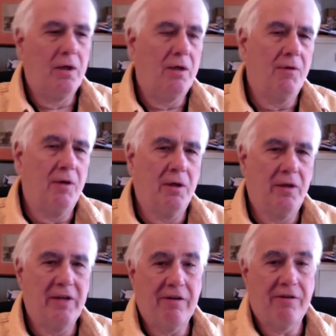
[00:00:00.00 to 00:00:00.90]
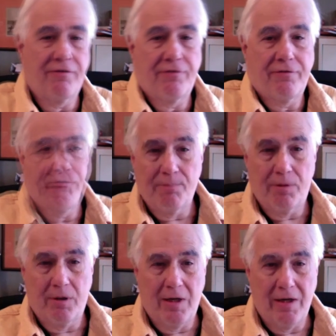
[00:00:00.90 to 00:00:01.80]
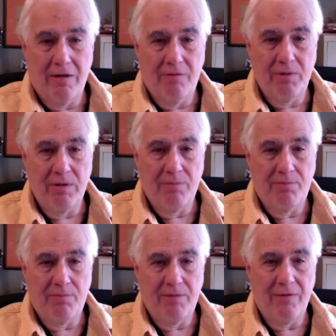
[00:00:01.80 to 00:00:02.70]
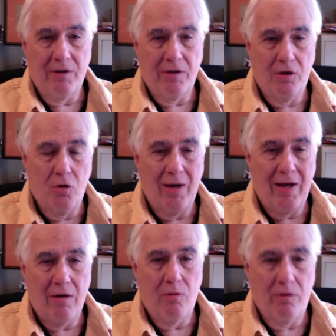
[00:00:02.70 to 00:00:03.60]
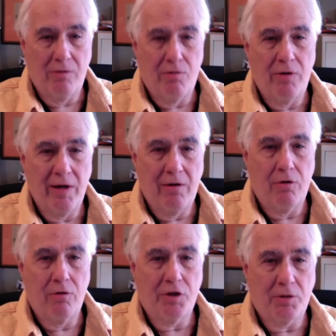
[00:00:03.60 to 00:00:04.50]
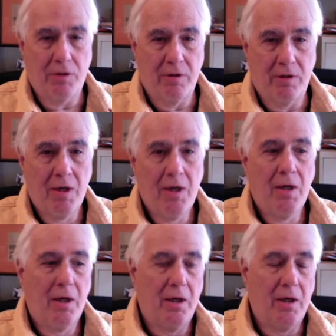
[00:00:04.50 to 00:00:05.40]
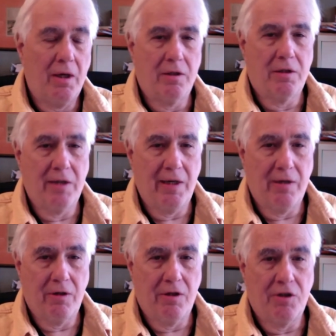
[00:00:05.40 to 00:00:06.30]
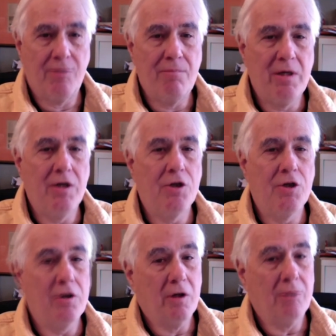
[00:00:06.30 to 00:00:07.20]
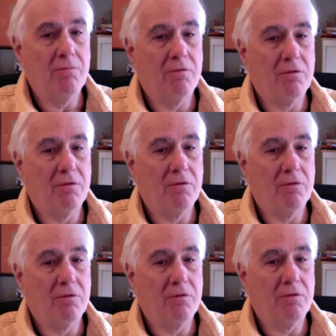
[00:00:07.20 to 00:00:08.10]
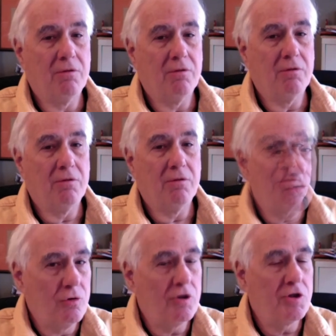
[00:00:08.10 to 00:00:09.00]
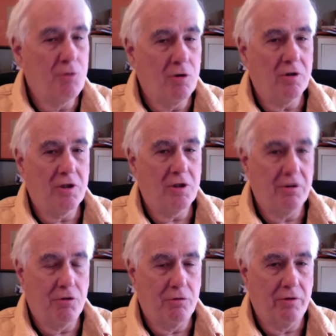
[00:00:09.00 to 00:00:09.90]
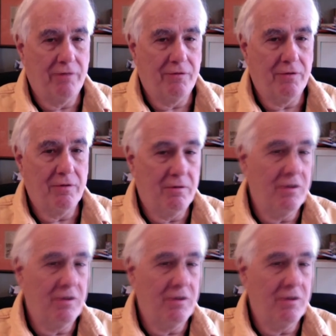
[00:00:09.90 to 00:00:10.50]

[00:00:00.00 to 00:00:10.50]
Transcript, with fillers: And that freed up a lot of people from having to go out with a bow and arrow or spear and hunt down a diminishing number of animals within your small territory. If,